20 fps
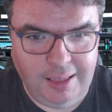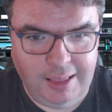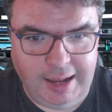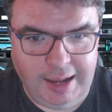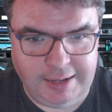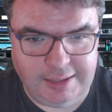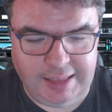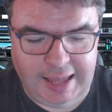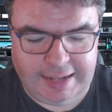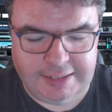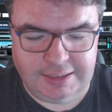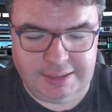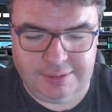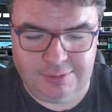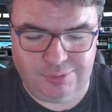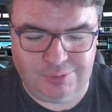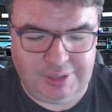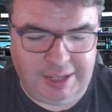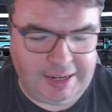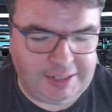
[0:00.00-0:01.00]
like that
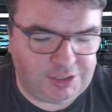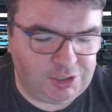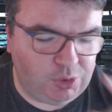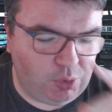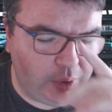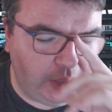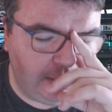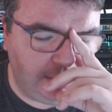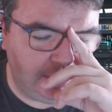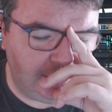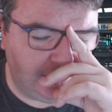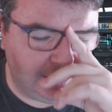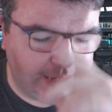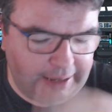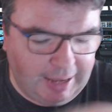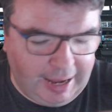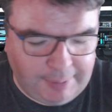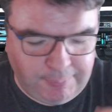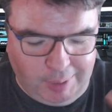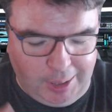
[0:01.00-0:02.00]
that's great.
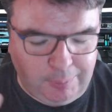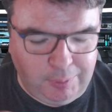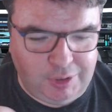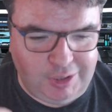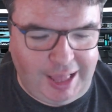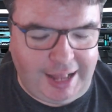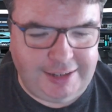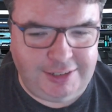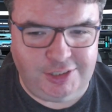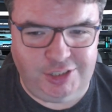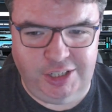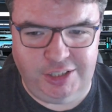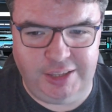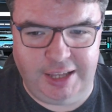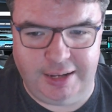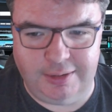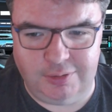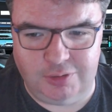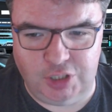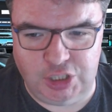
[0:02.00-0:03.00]
Like I'm, I'm glad to see
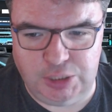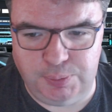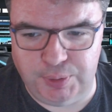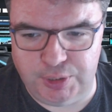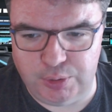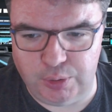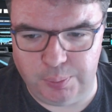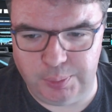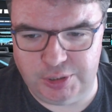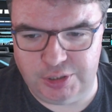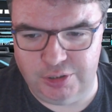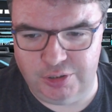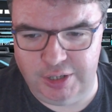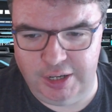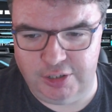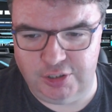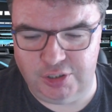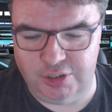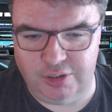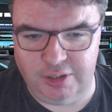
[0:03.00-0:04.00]
that disability
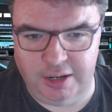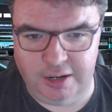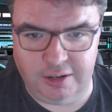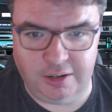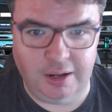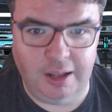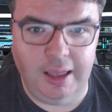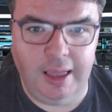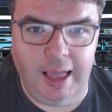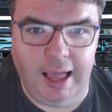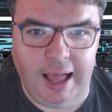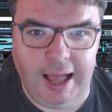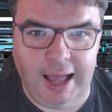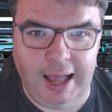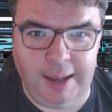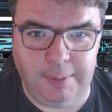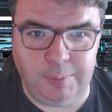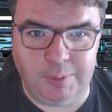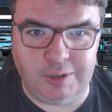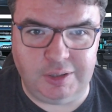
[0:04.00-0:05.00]
representation there.
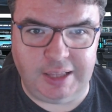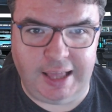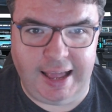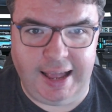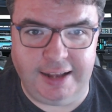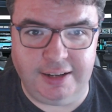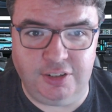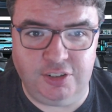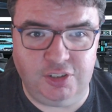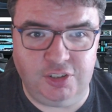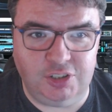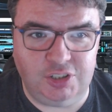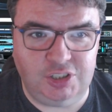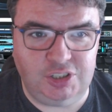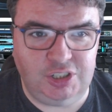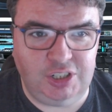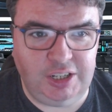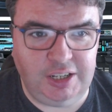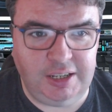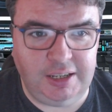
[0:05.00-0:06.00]
I'm glad to
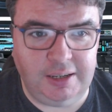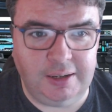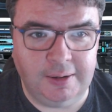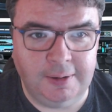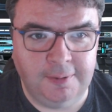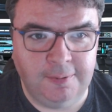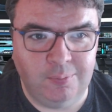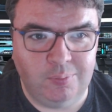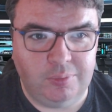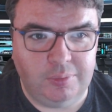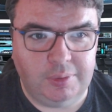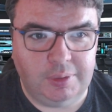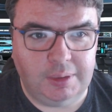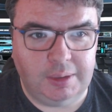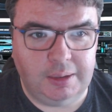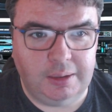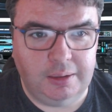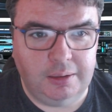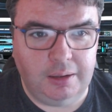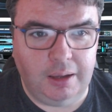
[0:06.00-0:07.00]
see
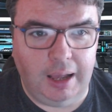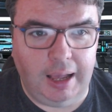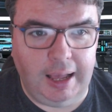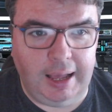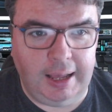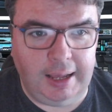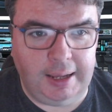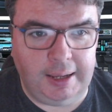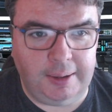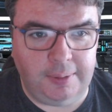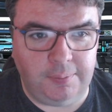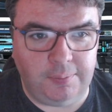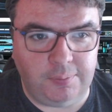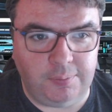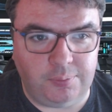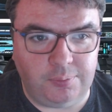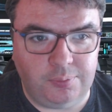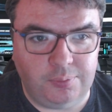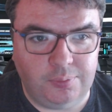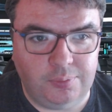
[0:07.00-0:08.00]

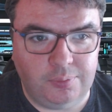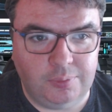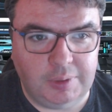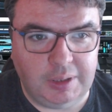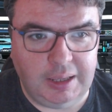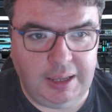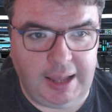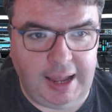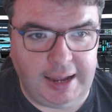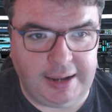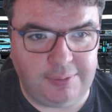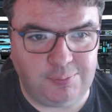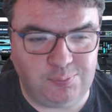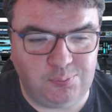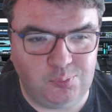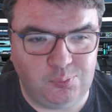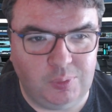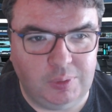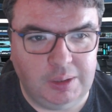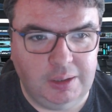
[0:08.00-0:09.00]
um like
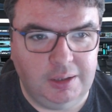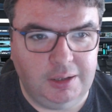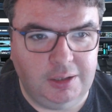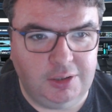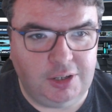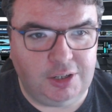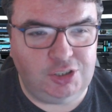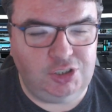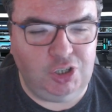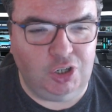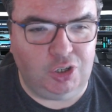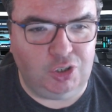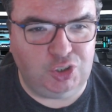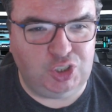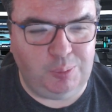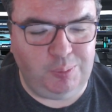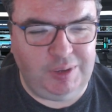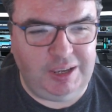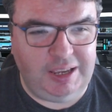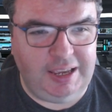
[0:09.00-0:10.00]
there's still
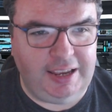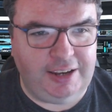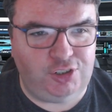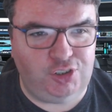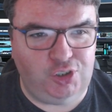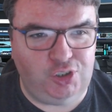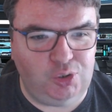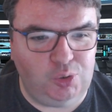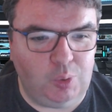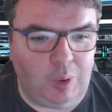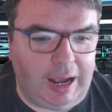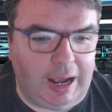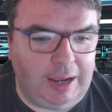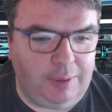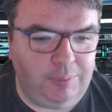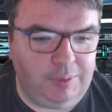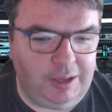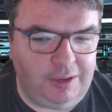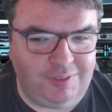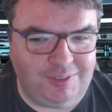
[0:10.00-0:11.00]
some issue
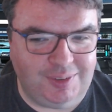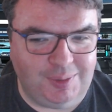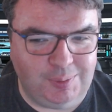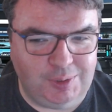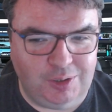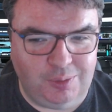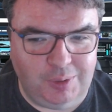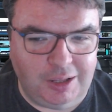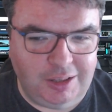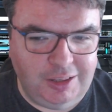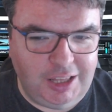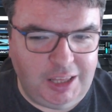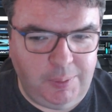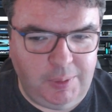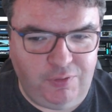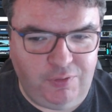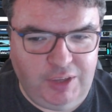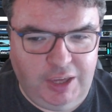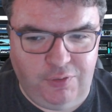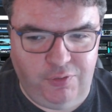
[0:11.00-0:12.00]
I it, a little
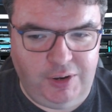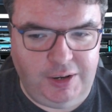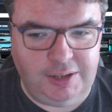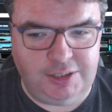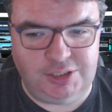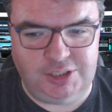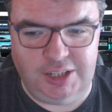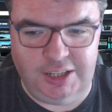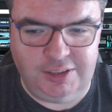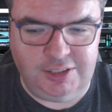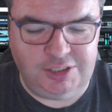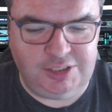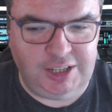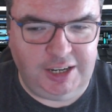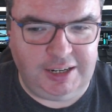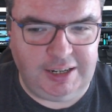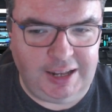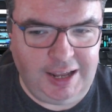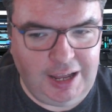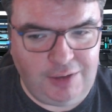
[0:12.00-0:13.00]
bit of iffiness in the
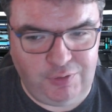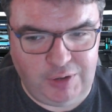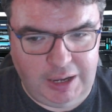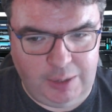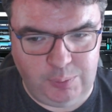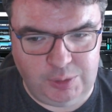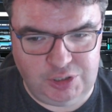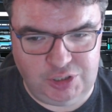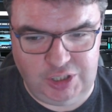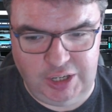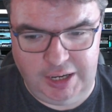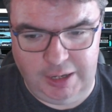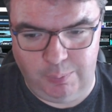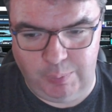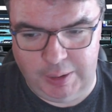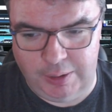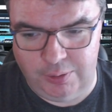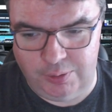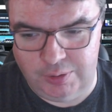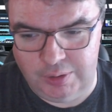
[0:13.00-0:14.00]
second half I would say
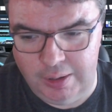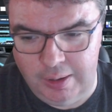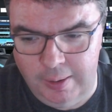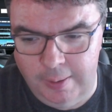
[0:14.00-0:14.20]
about